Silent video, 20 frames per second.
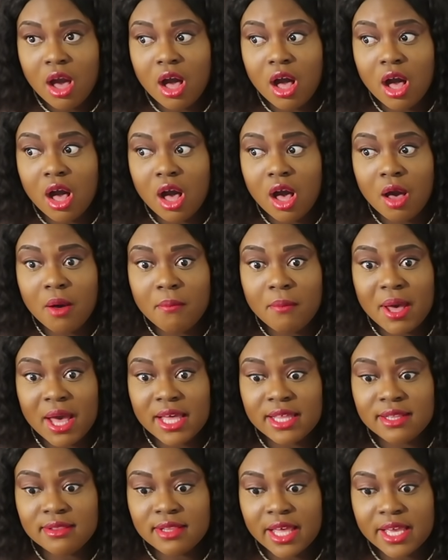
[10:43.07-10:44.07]

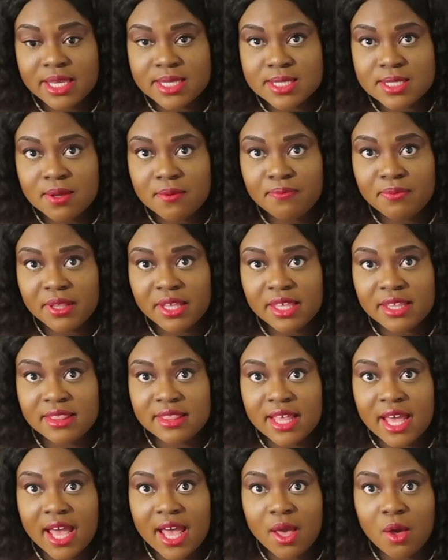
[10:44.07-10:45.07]
I like
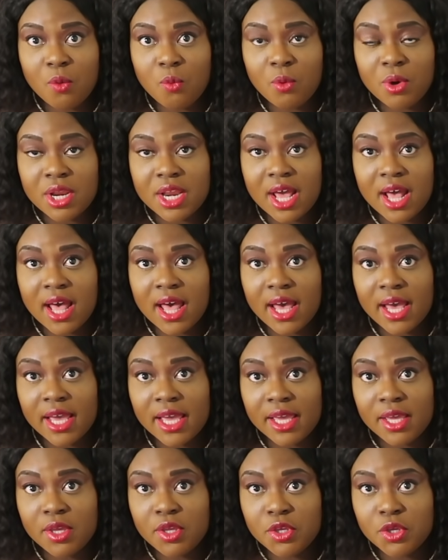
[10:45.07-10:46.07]
something that when
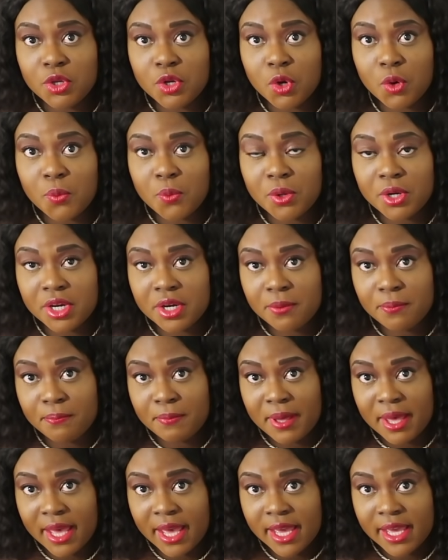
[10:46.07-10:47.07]
I, you know, put in a
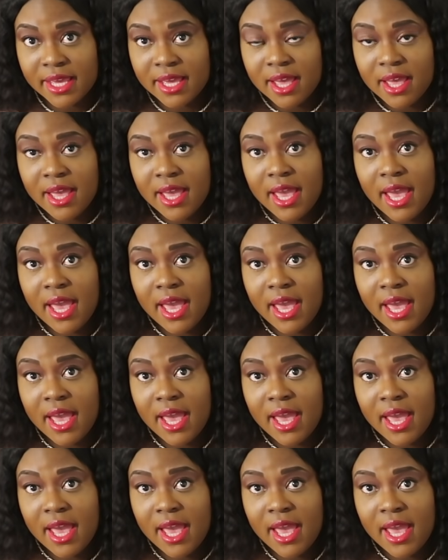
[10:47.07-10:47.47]
bag